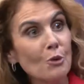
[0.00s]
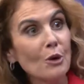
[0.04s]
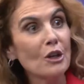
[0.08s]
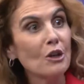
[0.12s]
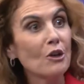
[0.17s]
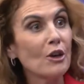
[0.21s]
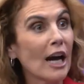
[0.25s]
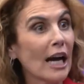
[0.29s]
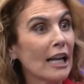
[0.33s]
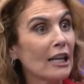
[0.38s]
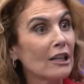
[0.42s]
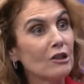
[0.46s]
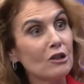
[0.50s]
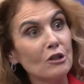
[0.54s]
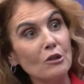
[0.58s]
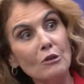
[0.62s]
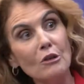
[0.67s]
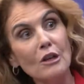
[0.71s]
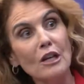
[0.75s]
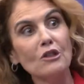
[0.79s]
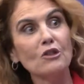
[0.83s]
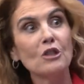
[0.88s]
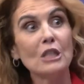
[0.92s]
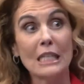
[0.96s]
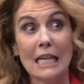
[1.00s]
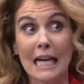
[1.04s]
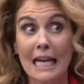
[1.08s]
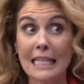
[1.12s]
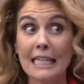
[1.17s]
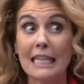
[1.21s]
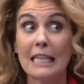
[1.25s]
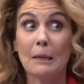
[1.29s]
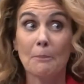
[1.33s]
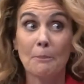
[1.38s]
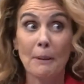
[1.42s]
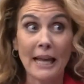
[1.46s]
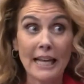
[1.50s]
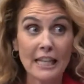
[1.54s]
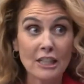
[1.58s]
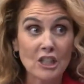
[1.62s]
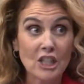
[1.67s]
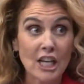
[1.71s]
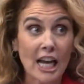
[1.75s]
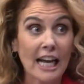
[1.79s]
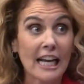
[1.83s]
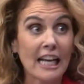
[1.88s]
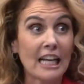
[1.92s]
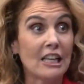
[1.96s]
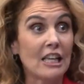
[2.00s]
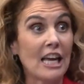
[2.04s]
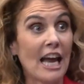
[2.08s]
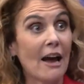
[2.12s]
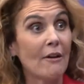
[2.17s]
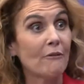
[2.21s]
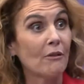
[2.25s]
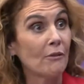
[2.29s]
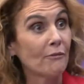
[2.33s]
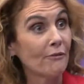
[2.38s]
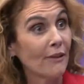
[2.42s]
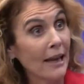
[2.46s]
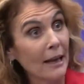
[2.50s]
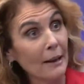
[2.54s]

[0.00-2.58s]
what you got to do because you got to get a paycheck and you have a family.